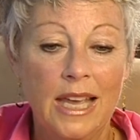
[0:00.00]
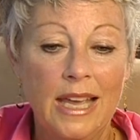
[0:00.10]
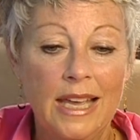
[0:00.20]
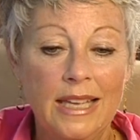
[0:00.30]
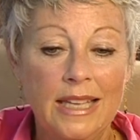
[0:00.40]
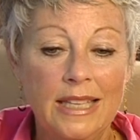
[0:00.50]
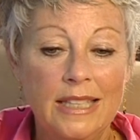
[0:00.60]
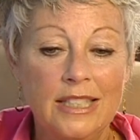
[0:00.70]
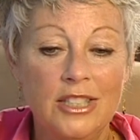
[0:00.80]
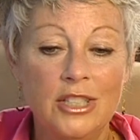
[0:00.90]

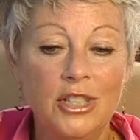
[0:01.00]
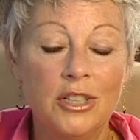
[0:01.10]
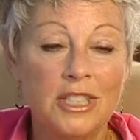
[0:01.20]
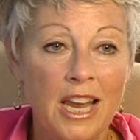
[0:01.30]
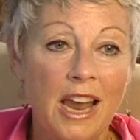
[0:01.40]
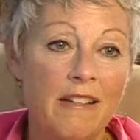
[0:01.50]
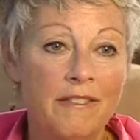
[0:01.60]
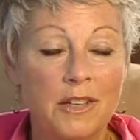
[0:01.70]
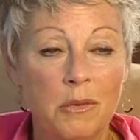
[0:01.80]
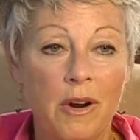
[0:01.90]
not to
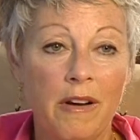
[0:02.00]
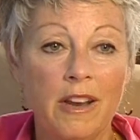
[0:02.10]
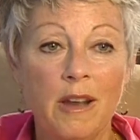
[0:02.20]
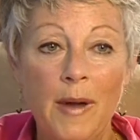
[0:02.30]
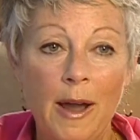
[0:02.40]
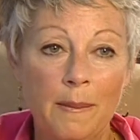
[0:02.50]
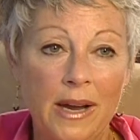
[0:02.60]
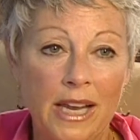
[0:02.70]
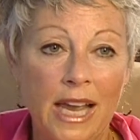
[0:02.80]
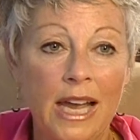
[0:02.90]
have to worry about
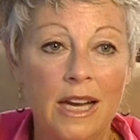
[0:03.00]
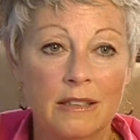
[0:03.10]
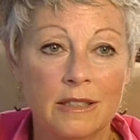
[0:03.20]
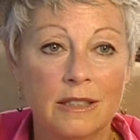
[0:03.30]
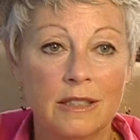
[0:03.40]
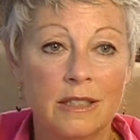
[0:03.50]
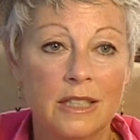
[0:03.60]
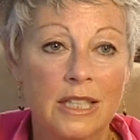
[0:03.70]
my house